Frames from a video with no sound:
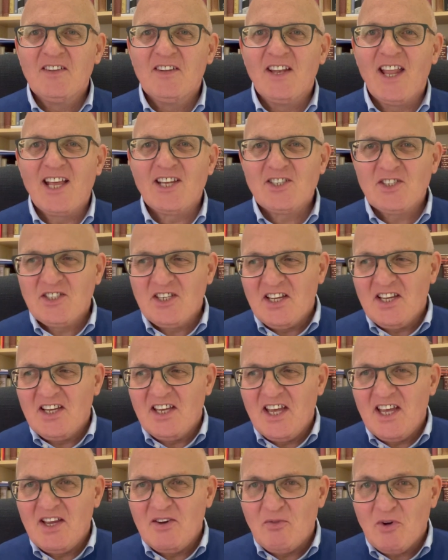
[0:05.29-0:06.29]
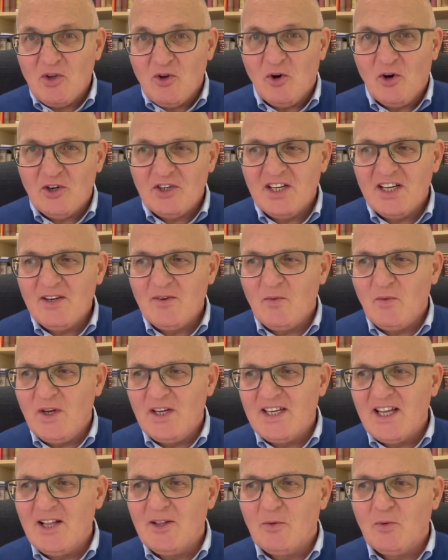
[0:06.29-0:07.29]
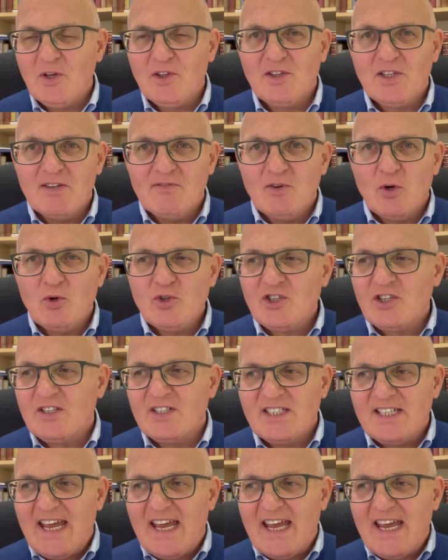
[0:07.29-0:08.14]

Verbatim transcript: Last uh, recording we dealt with devotion,